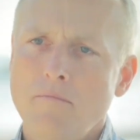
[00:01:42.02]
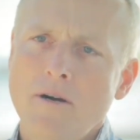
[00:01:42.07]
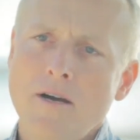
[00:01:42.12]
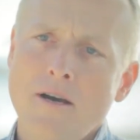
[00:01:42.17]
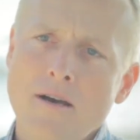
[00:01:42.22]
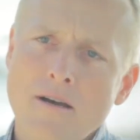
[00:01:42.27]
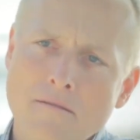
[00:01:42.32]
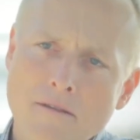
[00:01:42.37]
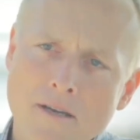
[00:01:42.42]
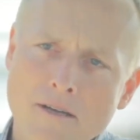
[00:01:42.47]

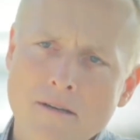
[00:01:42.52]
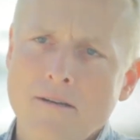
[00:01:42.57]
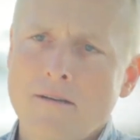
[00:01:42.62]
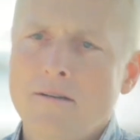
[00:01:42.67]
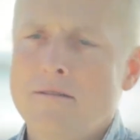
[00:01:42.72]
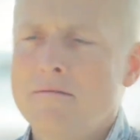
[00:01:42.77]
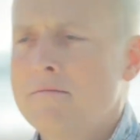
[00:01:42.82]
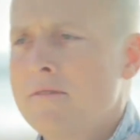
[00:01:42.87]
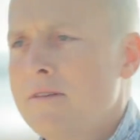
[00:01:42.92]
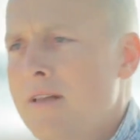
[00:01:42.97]
But, you
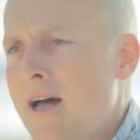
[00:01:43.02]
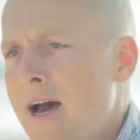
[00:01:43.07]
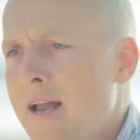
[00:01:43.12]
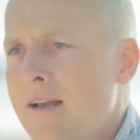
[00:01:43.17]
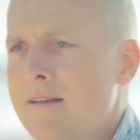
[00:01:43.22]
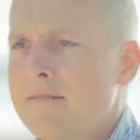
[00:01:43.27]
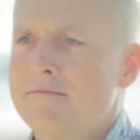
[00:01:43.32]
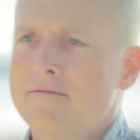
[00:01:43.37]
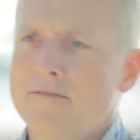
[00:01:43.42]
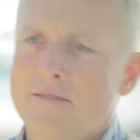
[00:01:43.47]
know, a
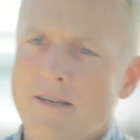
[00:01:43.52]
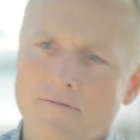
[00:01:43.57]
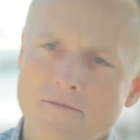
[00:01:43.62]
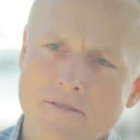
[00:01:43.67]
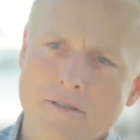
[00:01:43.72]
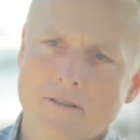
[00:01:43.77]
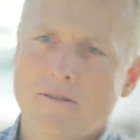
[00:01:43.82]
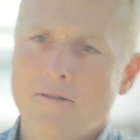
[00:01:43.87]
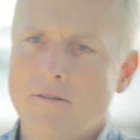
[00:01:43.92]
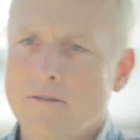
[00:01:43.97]
lot of
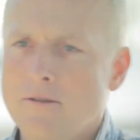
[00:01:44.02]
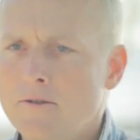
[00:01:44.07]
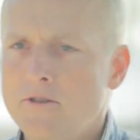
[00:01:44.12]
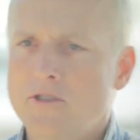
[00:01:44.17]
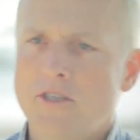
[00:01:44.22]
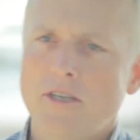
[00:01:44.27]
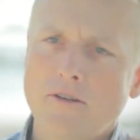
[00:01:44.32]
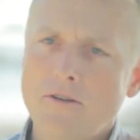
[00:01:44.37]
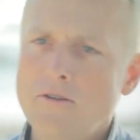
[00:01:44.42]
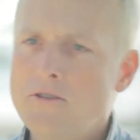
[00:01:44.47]
stuff's a little
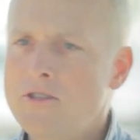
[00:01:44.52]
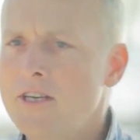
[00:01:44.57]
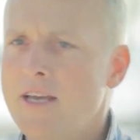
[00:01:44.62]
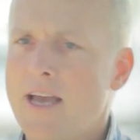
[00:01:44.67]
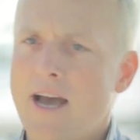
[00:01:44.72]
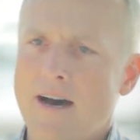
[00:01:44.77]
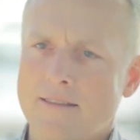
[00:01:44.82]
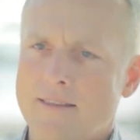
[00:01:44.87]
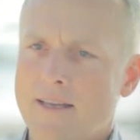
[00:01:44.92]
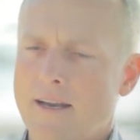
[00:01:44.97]

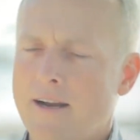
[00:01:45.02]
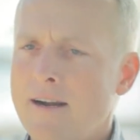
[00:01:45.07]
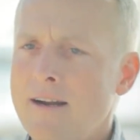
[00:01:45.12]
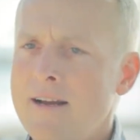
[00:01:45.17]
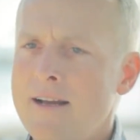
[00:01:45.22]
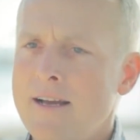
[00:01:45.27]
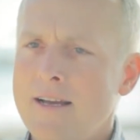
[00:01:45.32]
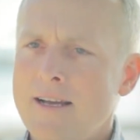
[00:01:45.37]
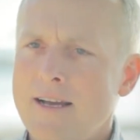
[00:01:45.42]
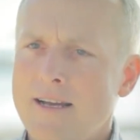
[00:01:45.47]
loosey-goosey out there.